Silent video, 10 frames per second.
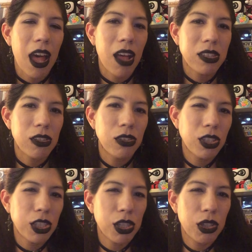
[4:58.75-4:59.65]
Also
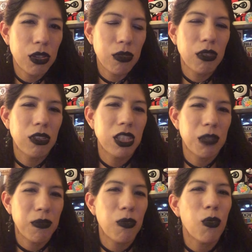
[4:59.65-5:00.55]
too,
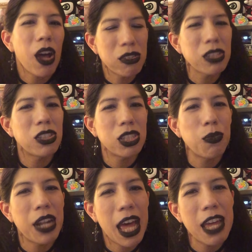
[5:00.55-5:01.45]

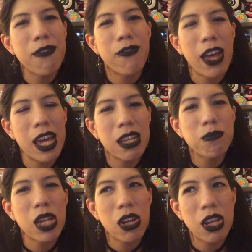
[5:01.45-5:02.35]
what I
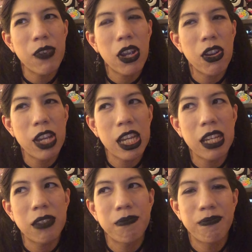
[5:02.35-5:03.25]
find very,